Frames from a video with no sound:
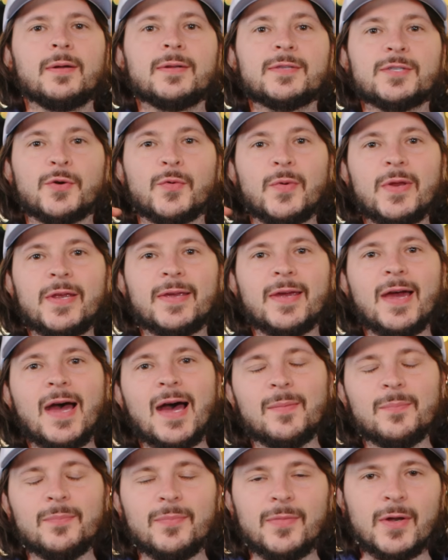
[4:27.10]
To
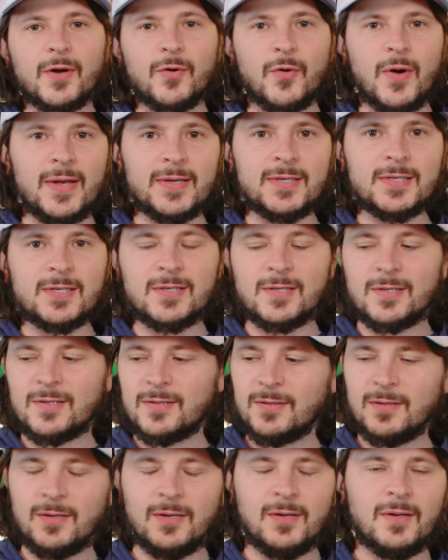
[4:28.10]
recap, the grist,
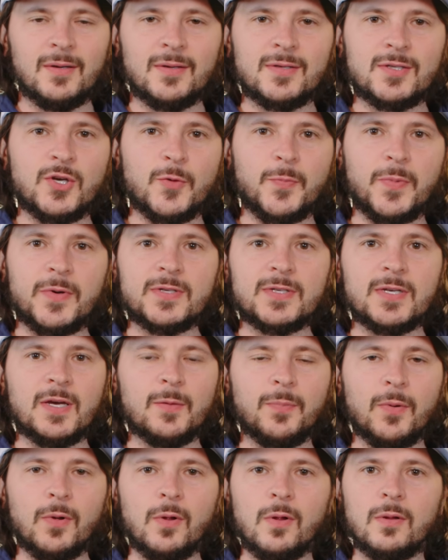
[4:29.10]
super
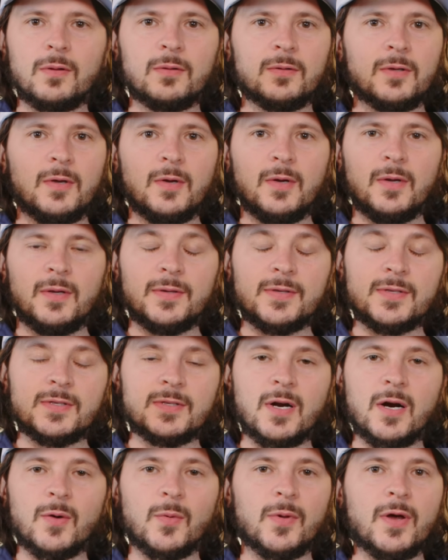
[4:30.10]
simple.
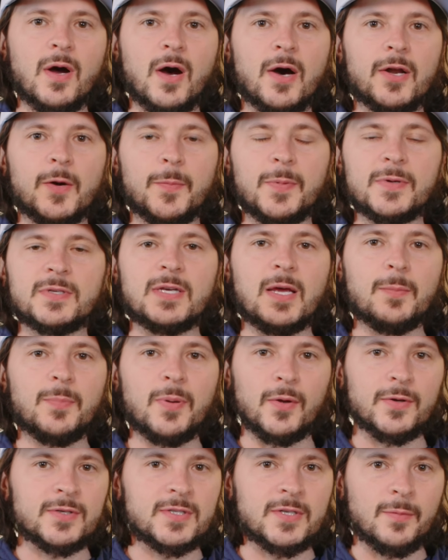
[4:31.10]
Start with 100%
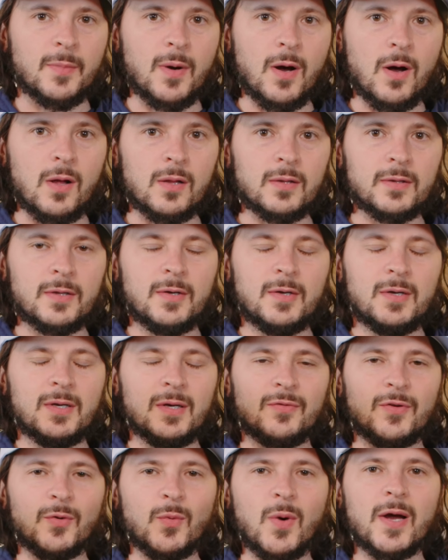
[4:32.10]
Pilsner malt.
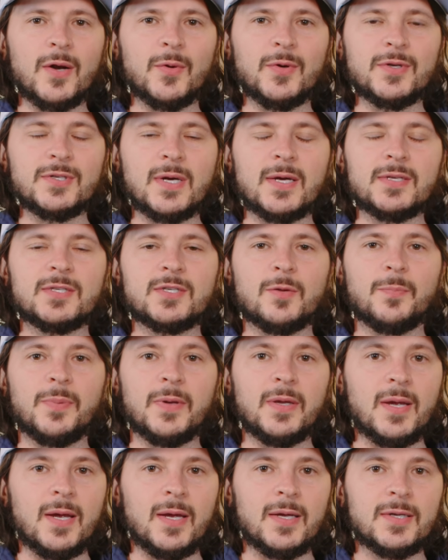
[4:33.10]
If you want to adjust your
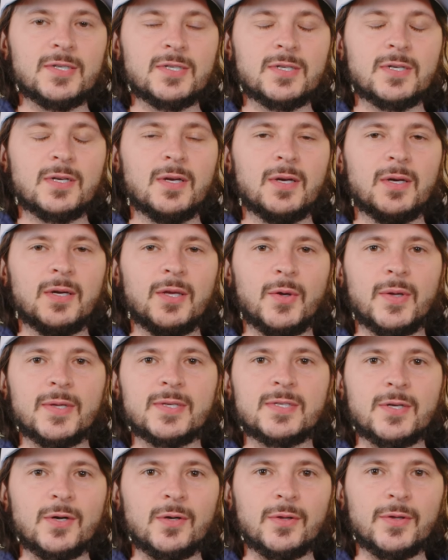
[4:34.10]
pH, you can
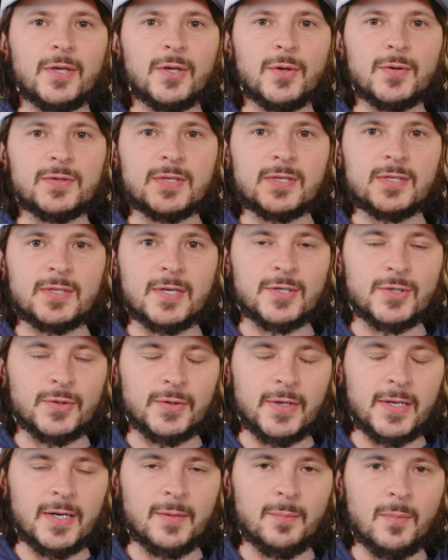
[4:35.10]
certainly use
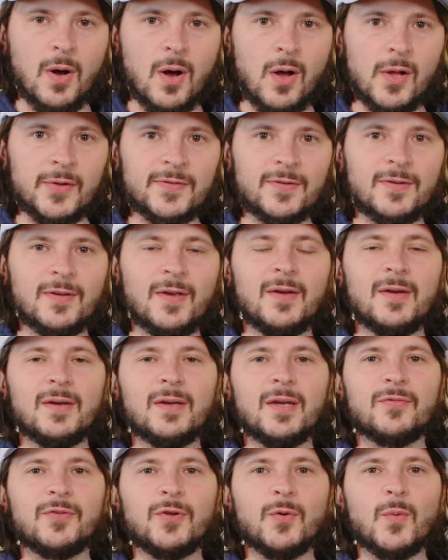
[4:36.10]
acidulated malt.
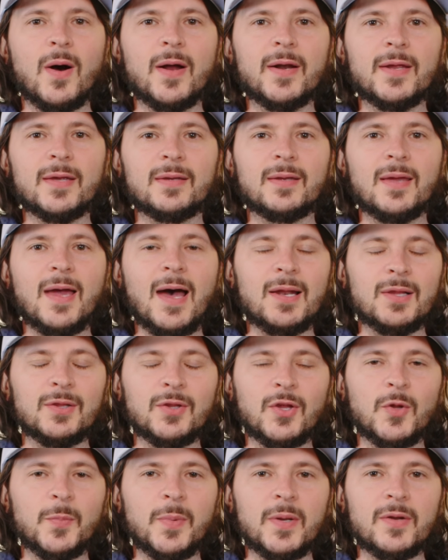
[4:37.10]
If you want to add a
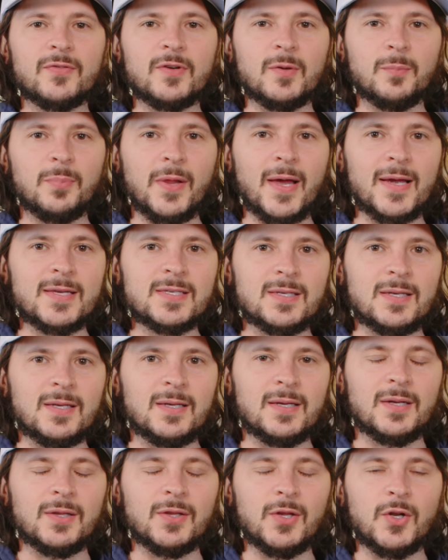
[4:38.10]
little bit of
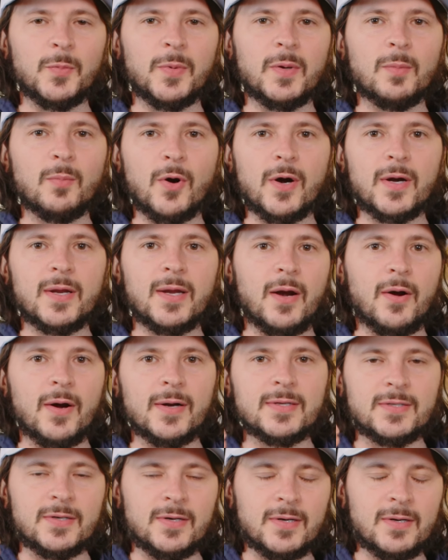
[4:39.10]
complexity and a little bit more
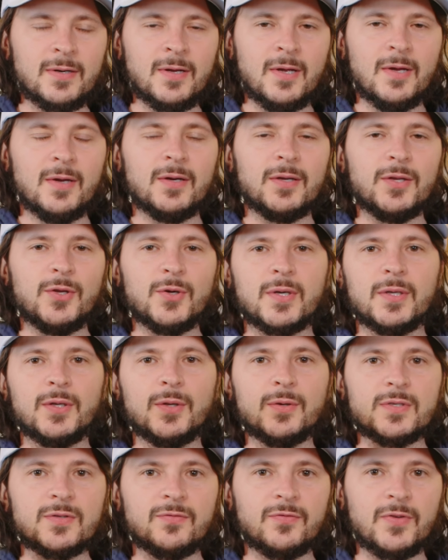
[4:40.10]
character, you can
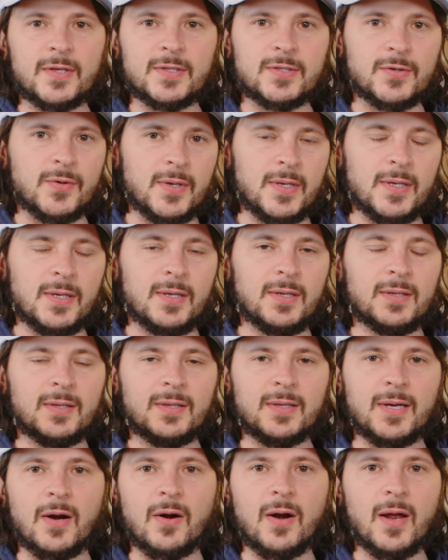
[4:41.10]
use Victory,
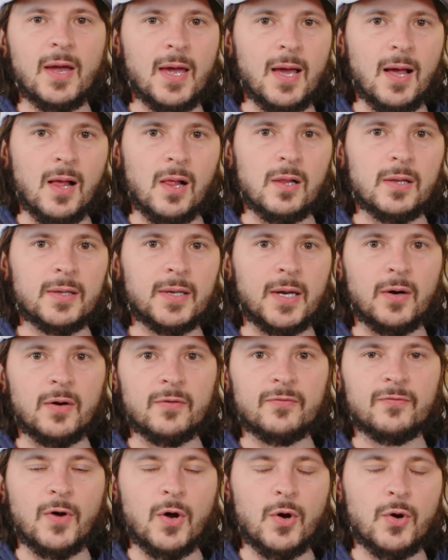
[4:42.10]
Carahel,
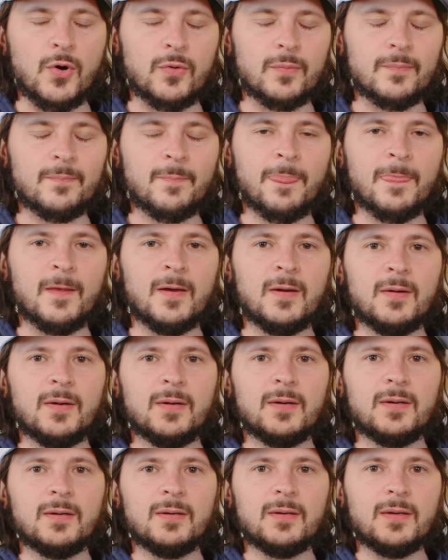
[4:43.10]
Carafoam,
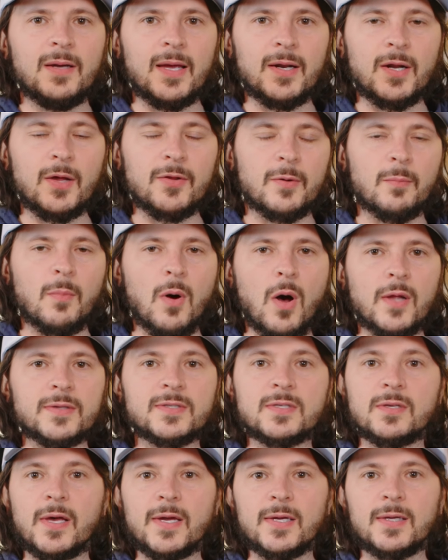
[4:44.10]
and other
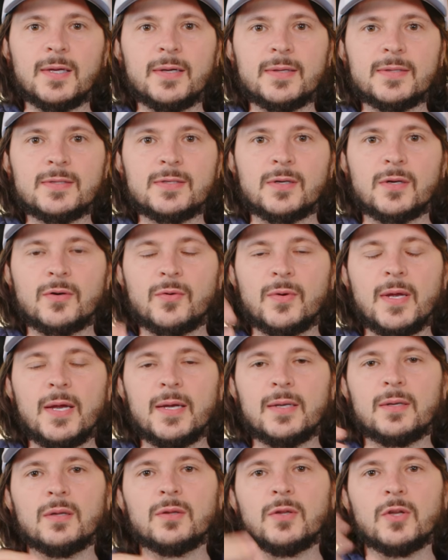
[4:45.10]
malts like it to
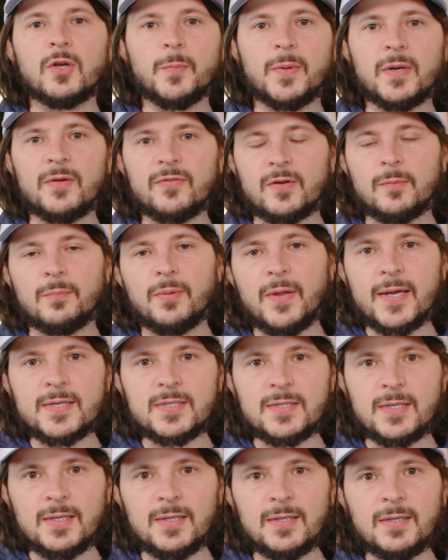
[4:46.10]
create a little bit of
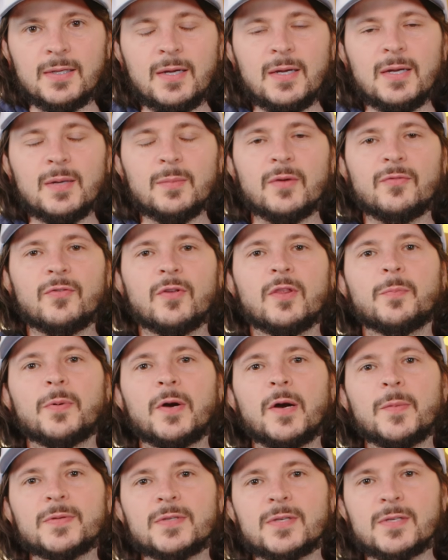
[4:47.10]
complexity. But for the
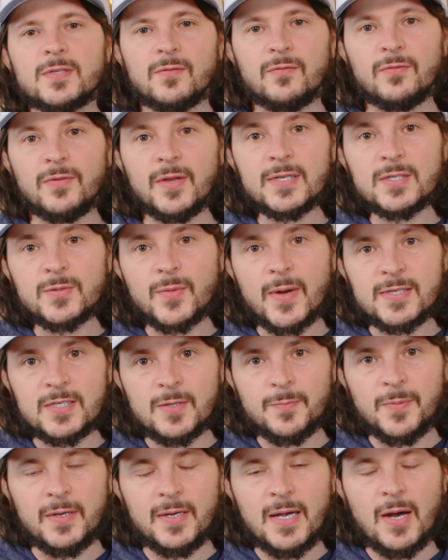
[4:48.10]
purposes of this
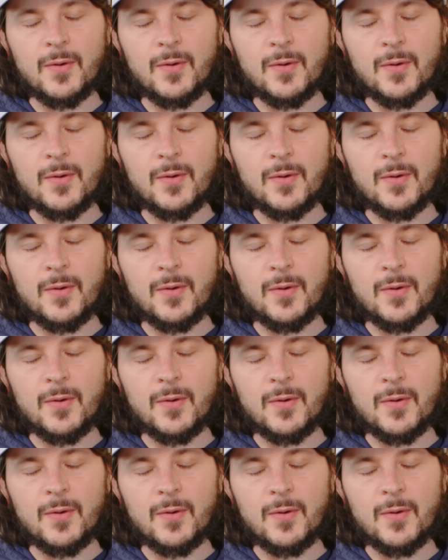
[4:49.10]
recipe,